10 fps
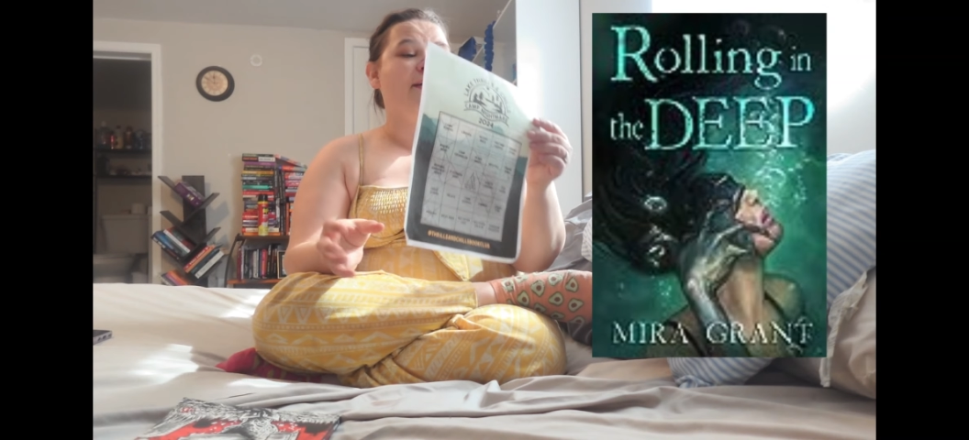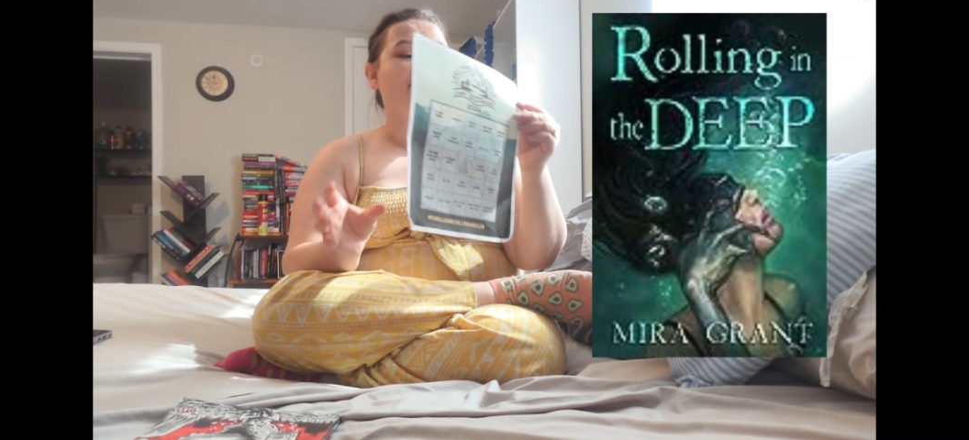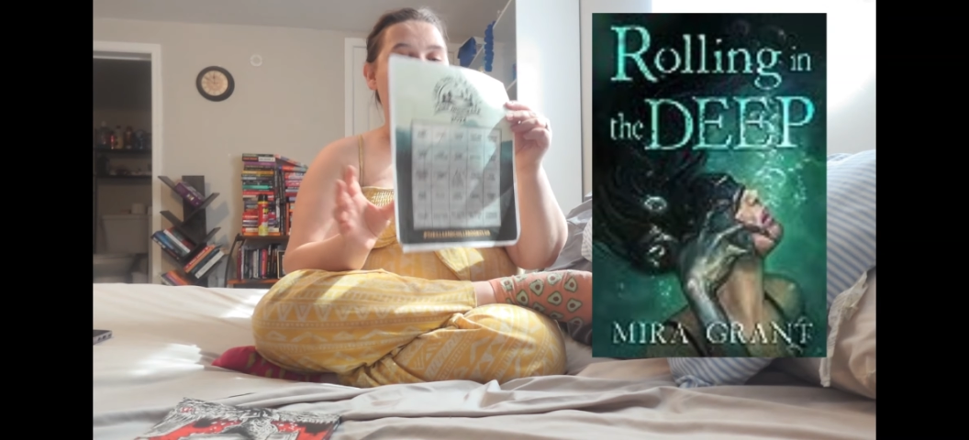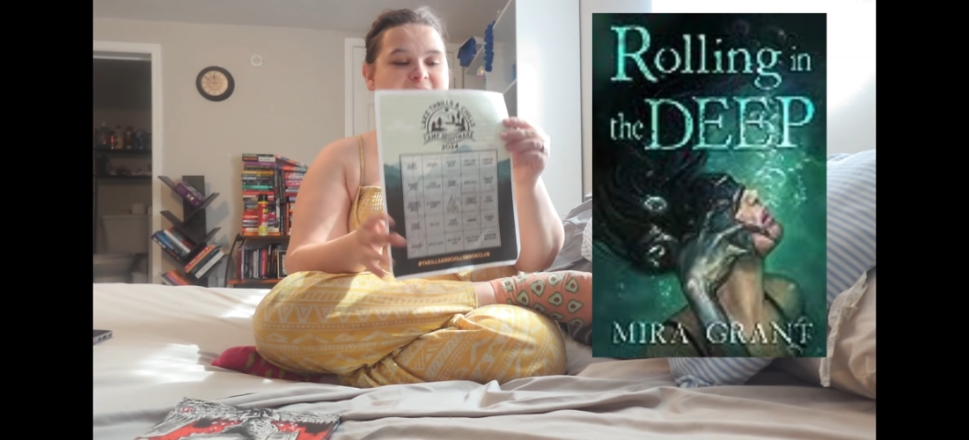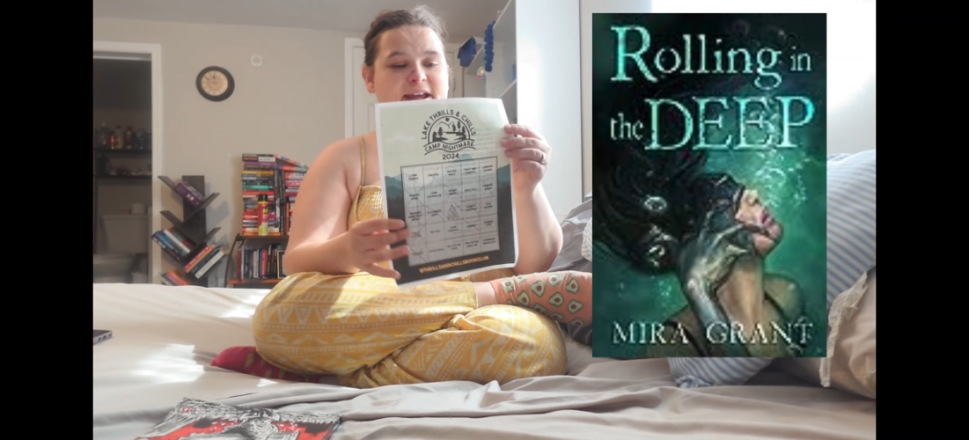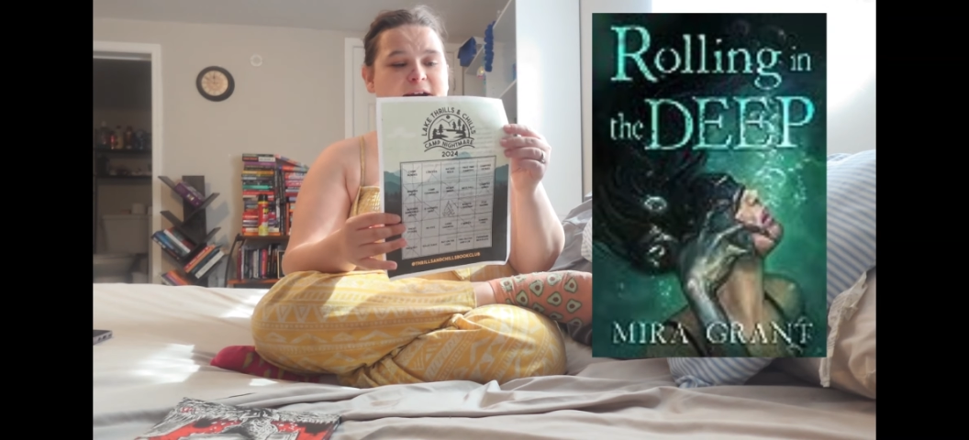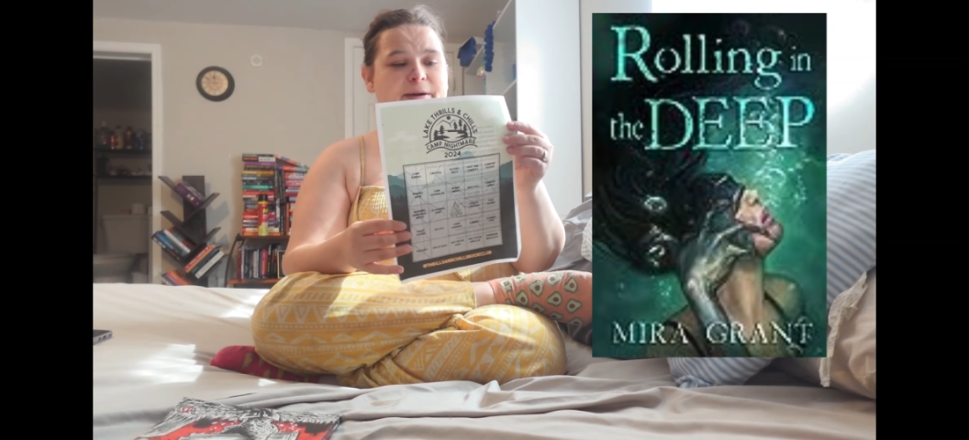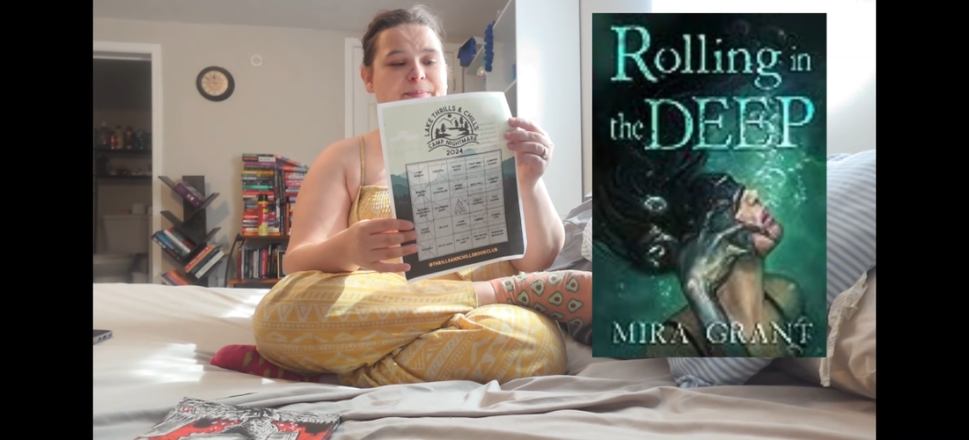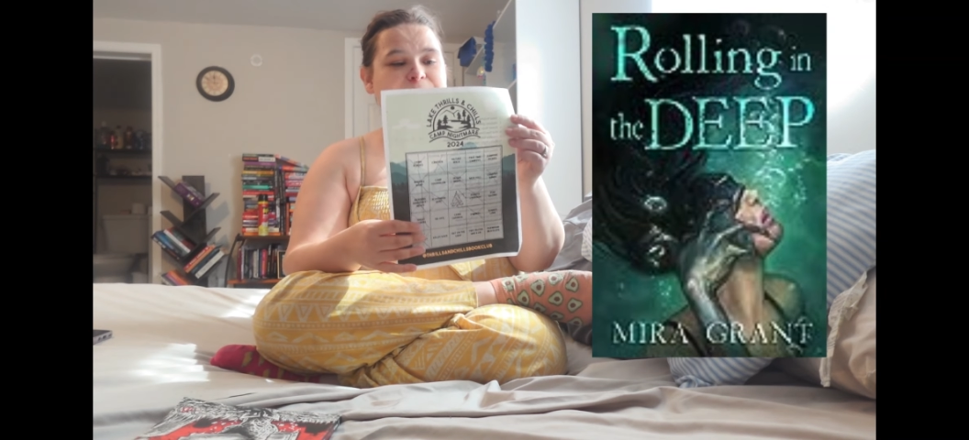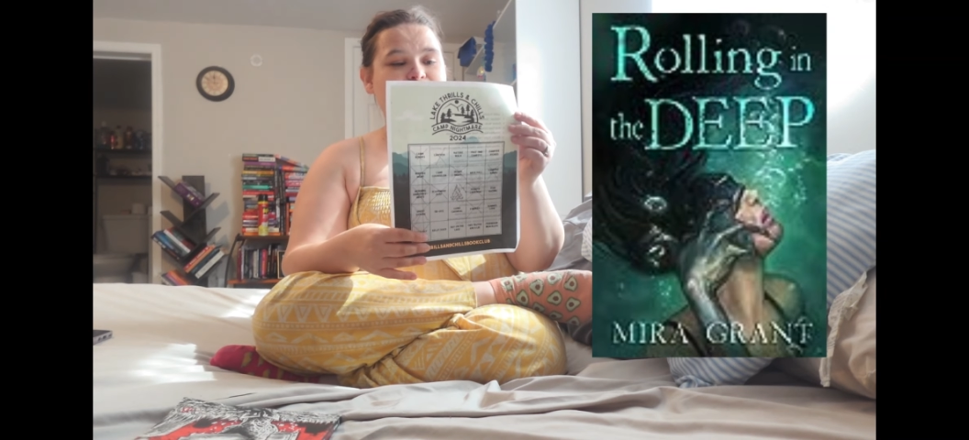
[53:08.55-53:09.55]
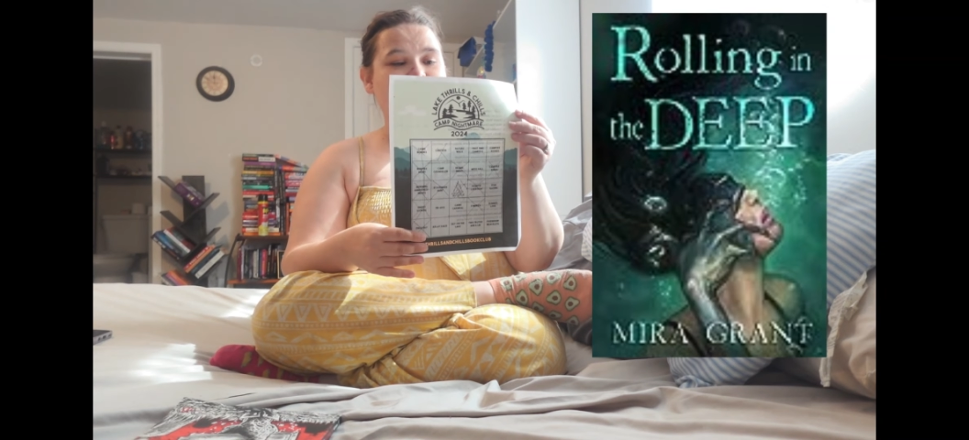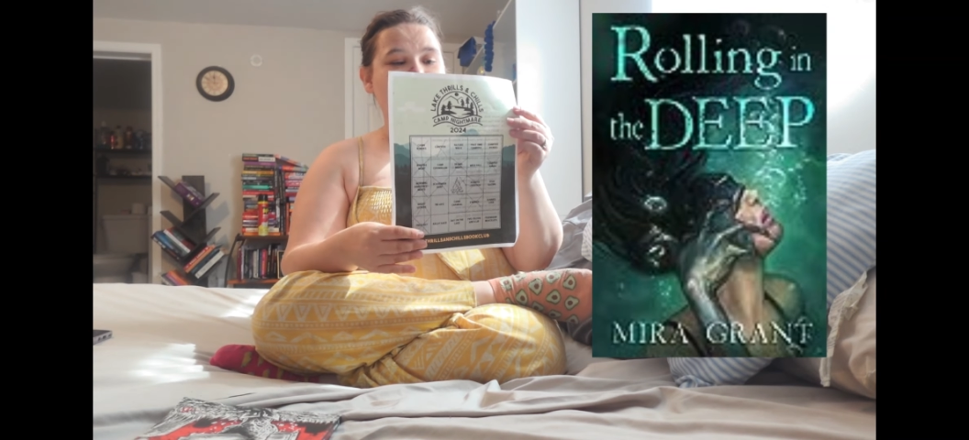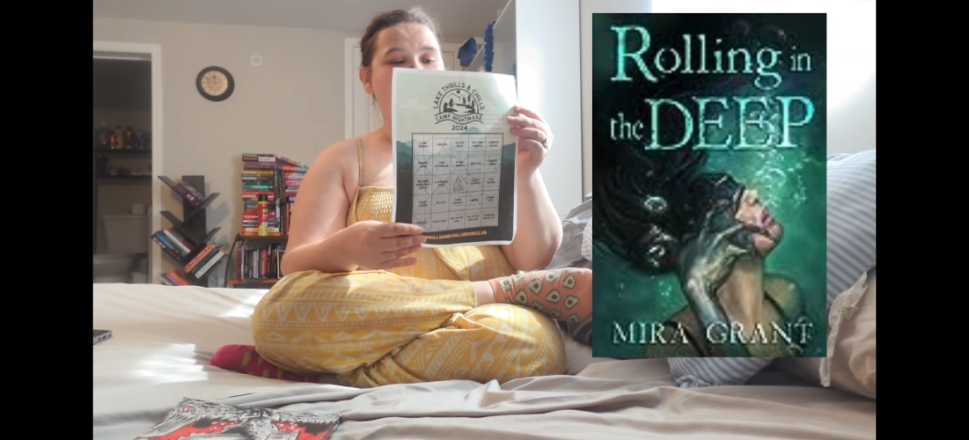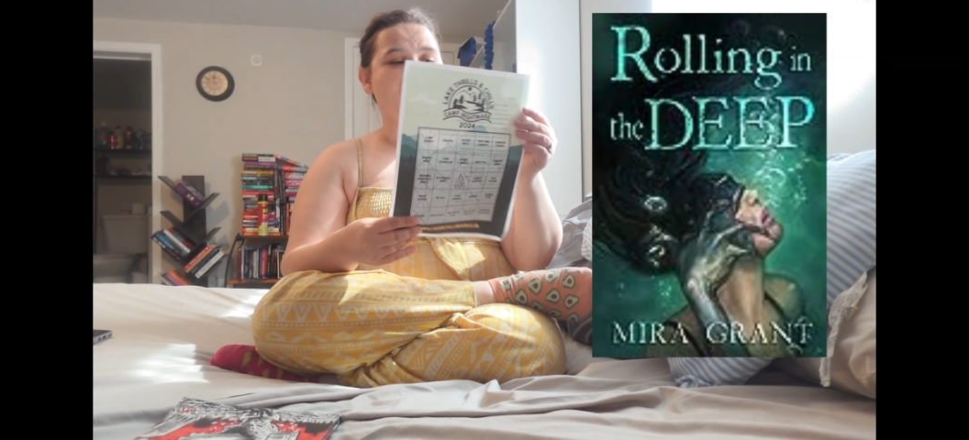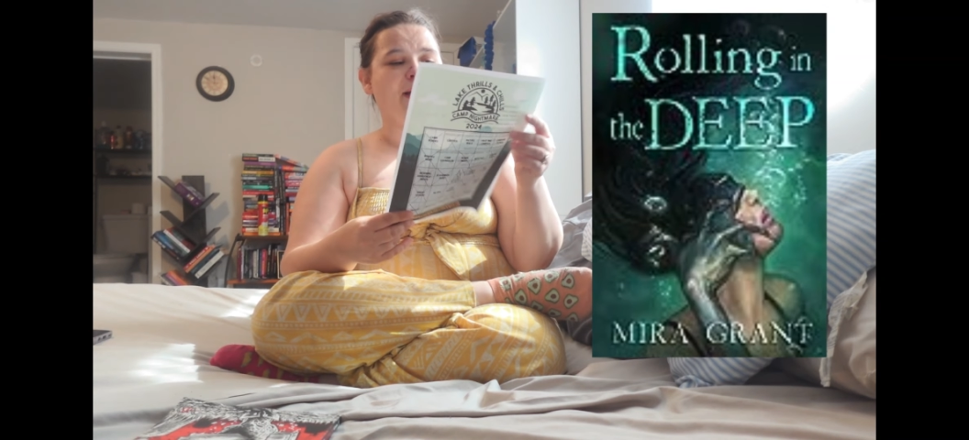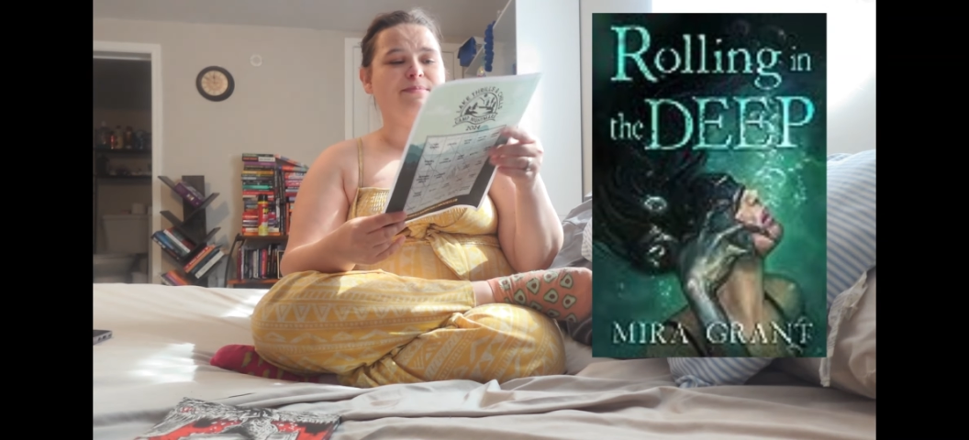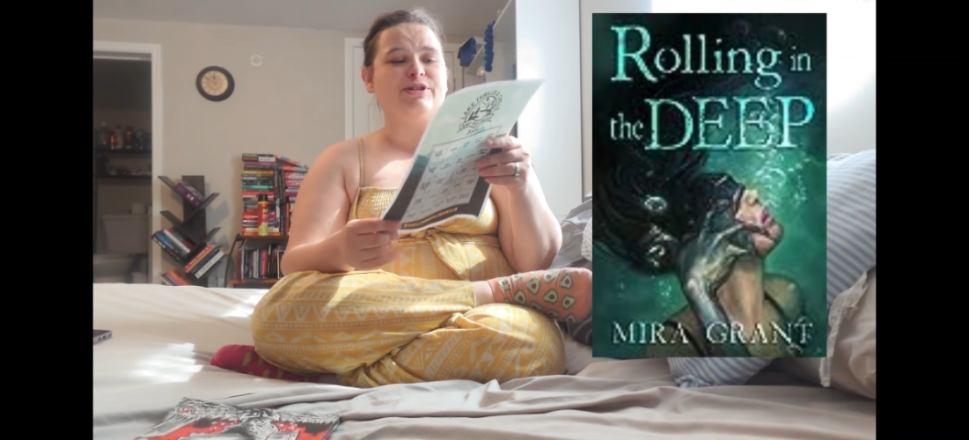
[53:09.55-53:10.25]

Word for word: But here, I'm